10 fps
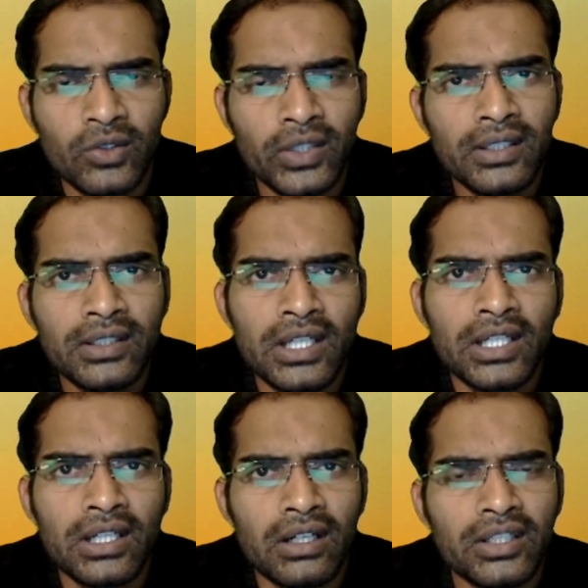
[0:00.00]
Okay,
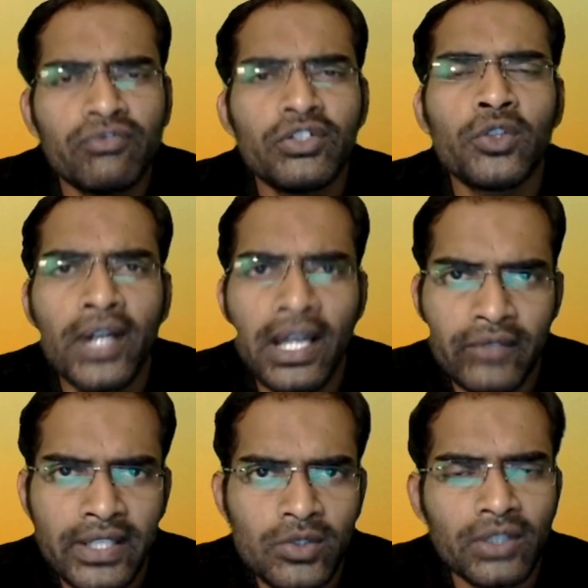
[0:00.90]
if you don't have
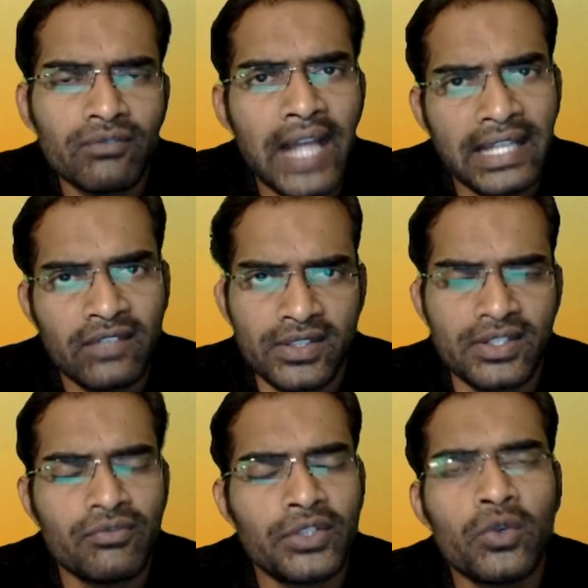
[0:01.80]
any sort of
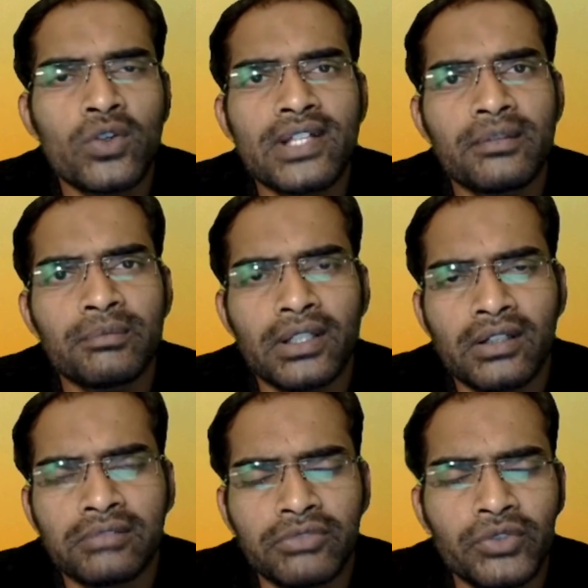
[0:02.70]
languages, if you don't
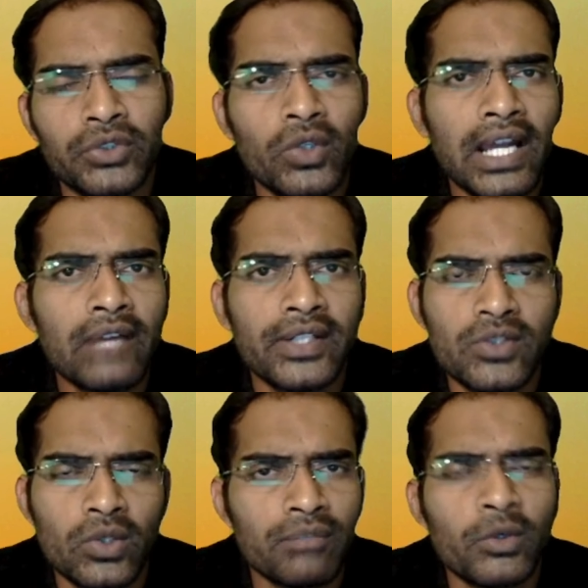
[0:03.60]
have any
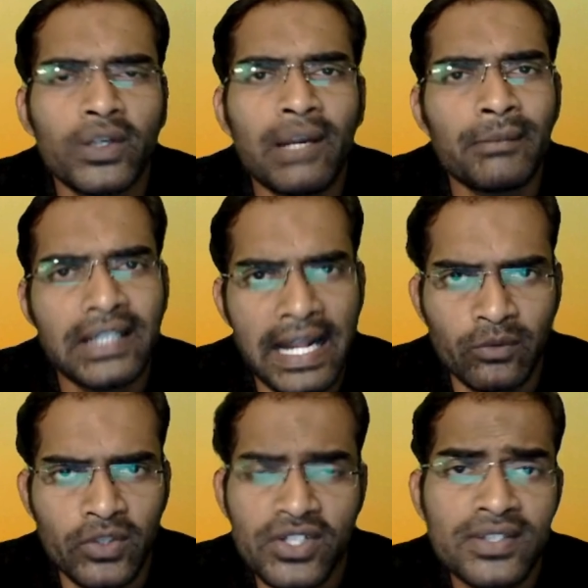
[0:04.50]
sort of programming
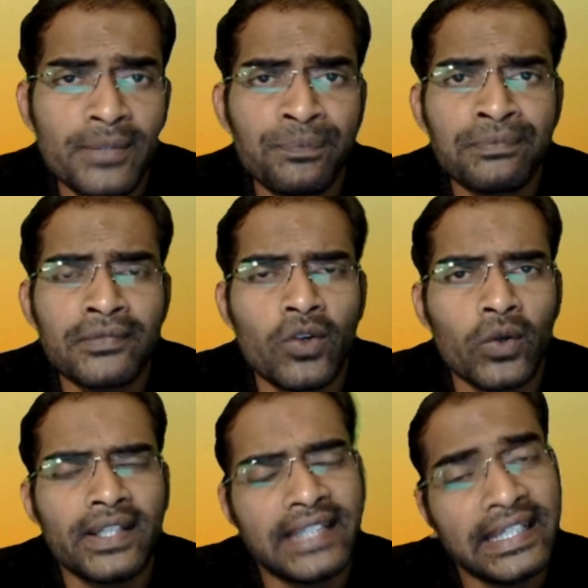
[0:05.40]
languages,
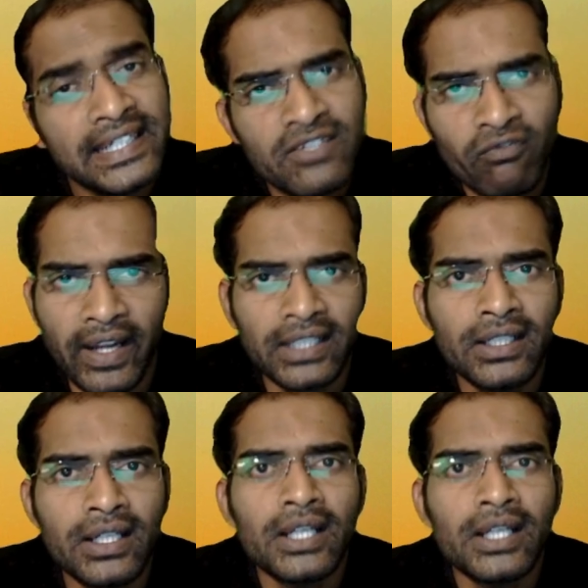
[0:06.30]
okay, then it's fine.